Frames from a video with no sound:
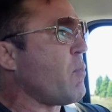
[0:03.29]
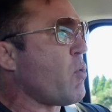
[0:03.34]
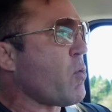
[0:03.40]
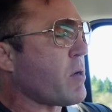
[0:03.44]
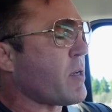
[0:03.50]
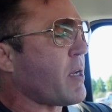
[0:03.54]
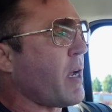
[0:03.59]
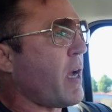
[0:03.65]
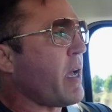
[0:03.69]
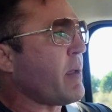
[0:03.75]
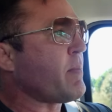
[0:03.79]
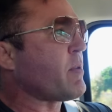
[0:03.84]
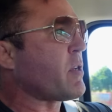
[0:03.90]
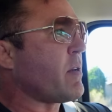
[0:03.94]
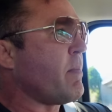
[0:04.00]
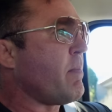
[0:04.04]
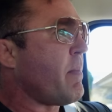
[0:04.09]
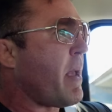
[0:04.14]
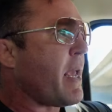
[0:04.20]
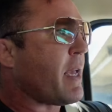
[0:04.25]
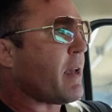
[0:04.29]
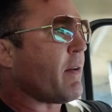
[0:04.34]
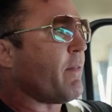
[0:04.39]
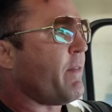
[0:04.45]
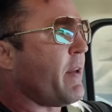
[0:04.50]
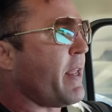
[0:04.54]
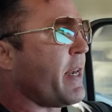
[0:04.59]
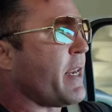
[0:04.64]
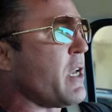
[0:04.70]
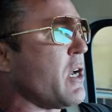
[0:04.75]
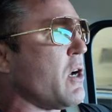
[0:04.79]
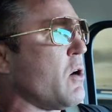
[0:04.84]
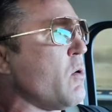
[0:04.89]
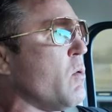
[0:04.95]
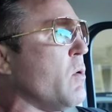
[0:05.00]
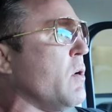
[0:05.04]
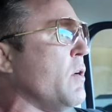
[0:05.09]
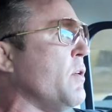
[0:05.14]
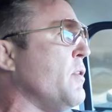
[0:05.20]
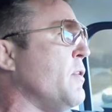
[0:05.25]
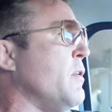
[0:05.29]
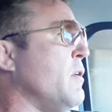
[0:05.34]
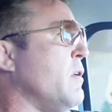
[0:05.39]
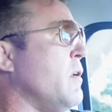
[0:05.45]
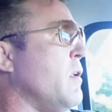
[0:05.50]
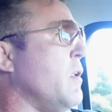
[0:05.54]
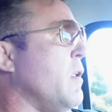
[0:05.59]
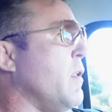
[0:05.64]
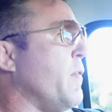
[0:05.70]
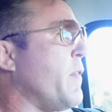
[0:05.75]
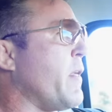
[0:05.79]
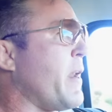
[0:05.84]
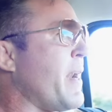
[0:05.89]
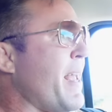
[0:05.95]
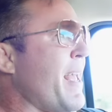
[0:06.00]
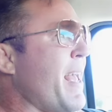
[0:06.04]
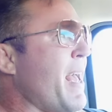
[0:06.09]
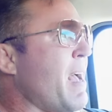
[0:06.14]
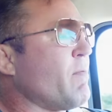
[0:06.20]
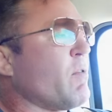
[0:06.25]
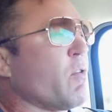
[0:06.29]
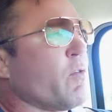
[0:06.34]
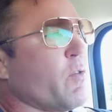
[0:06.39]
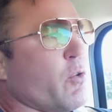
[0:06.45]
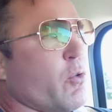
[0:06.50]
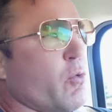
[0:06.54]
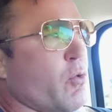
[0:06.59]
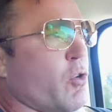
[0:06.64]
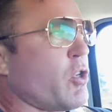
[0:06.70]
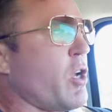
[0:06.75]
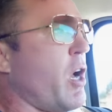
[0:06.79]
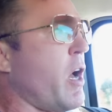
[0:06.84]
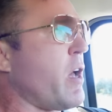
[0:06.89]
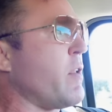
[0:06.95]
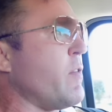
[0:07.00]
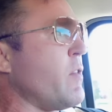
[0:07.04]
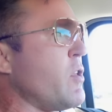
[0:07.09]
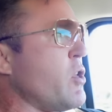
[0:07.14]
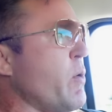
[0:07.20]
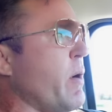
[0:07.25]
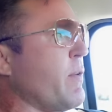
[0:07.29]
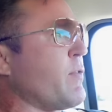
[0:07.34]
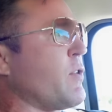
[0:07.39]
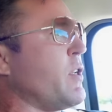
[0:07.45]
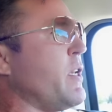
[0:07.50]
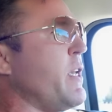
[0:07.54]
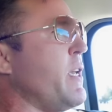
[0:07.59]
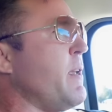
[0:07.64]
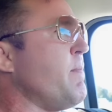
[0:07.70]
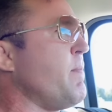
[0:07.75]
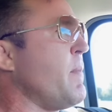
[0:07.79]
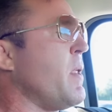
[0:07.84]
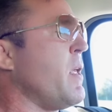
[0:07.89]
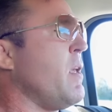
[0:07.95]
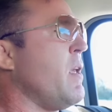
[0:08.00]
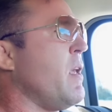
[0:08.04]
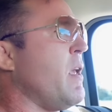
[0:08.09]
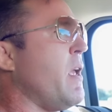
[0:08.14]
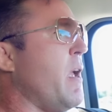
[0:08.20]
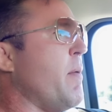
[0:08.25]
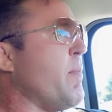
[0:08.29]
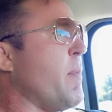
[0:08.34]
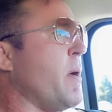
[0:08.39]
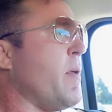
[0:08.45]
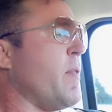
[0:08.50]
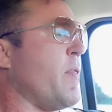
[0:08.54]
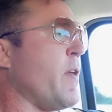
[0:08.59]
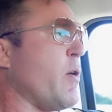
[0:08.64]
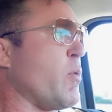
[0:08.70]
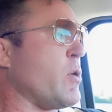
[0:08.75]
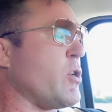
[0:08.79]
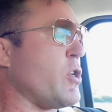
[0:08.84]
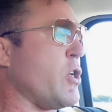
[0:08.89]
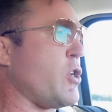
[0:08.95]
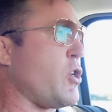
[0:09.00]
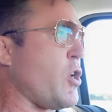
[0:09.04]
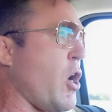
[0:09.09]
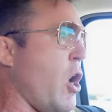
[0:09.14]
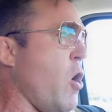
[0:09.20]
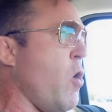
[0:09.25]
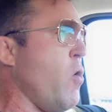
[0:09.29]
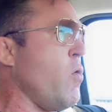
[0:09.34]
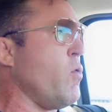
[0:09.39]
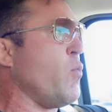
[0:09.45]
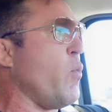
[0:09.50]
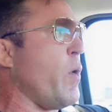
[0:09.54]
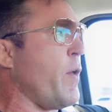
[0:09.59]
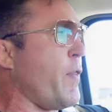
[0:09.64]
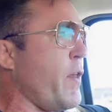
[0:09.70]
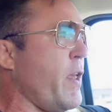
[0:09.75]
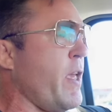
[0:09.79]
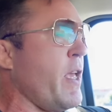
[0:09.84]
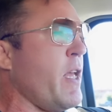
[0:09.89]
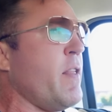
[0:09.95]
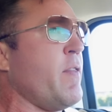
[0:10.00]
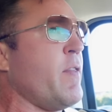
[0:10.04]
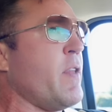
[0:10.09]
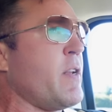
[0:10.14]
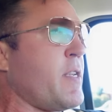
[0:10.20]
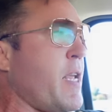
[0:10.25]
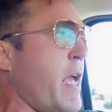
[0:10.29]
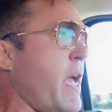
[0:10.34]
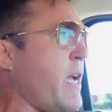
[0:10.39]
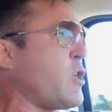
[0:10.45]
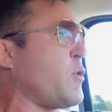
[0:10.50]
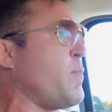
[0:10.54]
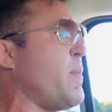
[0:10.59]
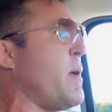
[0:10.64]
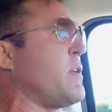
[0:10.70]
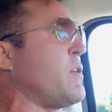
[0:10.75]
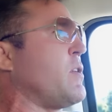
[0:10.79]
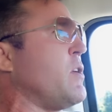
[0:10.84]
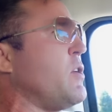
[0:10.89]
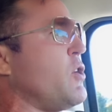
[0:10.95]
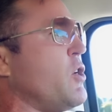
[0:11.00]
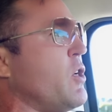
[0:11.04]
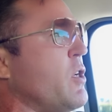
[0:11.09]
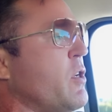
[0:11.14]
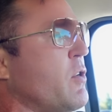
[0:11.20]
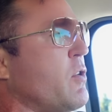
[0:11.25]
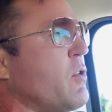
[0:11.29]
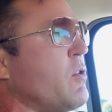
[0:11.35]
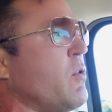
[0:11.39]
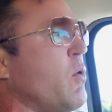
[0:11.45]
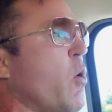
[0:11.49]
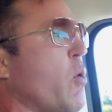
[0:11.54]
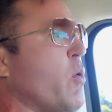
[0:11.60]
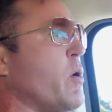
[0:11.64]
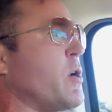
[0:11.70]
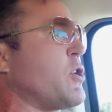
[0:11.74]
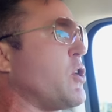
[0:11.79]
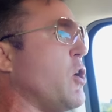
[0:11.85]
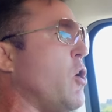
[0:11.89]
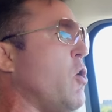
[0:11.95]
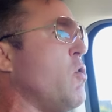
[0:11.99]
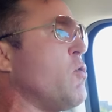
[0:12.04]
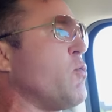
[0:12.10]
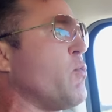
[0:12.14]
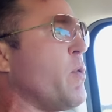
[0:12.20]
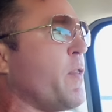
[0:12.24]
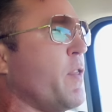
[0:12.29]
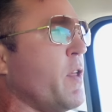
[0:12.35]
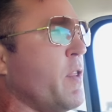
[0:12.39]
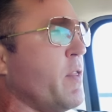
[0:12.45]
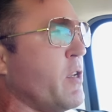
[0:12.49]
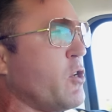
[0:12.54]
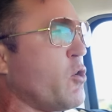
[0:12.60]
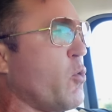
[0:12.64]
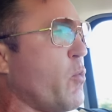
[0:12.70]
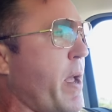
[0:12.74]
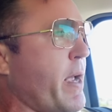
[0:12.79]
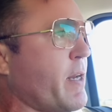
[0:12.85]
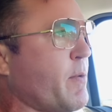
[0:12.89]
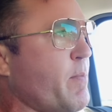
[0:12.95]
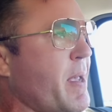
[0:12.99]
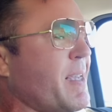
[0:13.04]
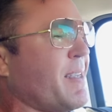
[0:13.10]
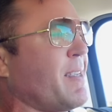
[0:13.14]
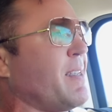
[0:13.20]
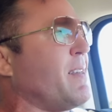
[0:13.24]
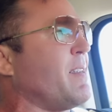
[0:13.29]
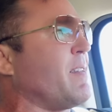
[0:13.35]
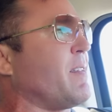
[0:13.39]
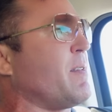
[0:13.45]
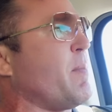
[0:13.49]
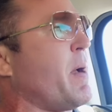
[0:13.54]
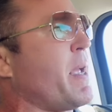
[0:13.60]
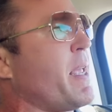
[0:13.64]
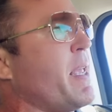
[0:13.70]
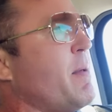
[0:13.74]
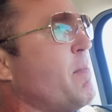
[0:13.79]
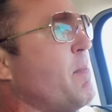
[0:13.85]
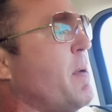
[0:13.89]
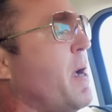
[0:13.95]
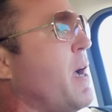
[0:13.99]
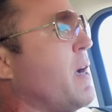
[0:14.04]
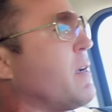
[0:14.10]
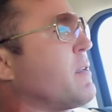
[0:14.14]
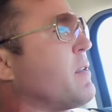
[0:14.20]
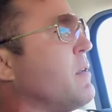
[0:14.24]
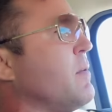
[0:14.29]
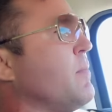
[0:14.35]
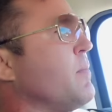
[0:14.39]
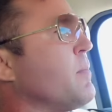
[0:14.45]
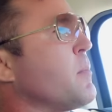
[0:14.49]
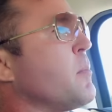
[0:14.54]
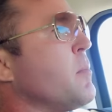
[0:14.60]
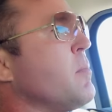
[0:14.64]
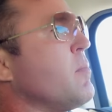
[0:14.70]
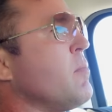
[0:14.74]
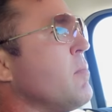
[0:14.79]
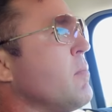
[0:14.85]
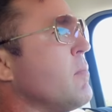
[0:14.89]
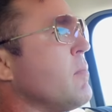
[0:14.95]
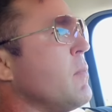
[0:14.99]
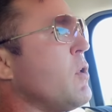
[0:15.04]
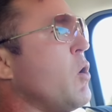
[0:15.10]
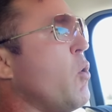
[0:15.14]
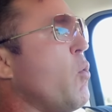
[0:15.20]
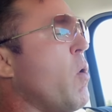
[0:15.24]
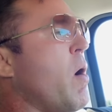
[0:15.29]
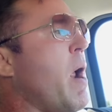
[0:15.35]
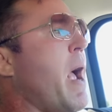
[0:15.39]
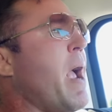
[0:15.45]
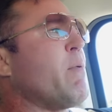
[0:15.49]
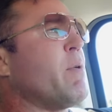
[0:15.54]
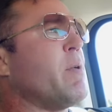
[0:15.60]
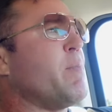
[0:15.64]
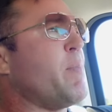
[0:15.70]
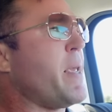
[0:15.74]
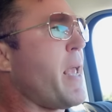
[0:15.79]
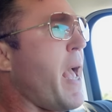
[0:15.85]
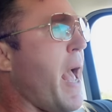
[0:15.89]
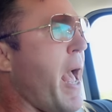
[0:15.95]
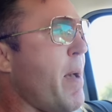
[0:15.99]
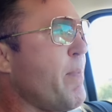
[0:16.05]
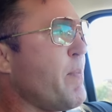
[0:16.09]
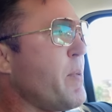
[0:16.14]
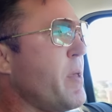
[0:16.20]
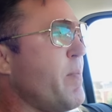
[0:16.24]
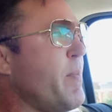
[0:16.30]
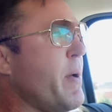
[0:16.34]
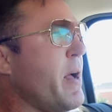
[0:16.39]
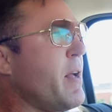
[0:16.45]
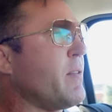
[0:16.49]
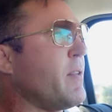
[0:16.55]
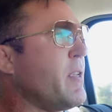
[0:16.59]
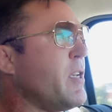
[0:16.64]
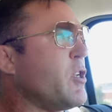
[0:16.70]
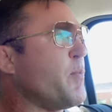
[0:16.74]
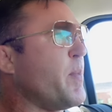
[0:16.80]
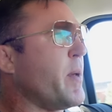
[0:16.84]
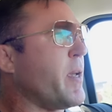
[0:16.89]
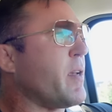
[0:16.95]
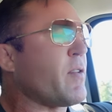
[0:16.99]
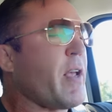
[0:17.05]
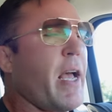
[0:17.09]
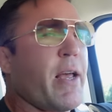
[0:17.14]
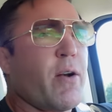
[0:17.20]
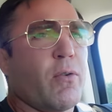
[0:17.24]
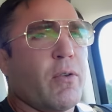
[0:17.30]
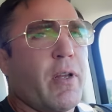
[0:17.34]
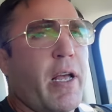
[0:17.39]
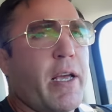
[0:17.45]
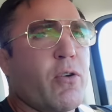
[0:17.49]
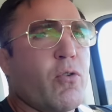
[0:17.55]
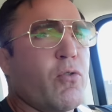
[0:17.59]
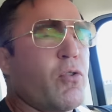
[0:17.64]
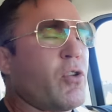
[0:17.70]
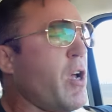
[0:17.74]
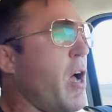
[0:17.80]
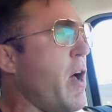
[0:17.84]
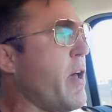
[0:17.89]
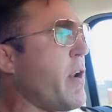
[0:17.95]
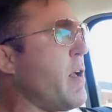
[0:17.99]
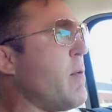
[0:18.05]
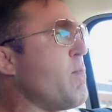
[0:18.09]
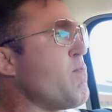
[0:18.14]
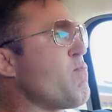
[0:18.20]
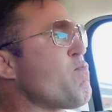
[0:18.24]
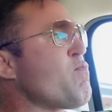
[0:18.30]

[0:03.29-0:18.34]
more times to make a video than I have over USADA in the UFC, but there was a tone within the text messages or a tone within the direct messages in my inbox where I would be happy about this because I don't like USADA.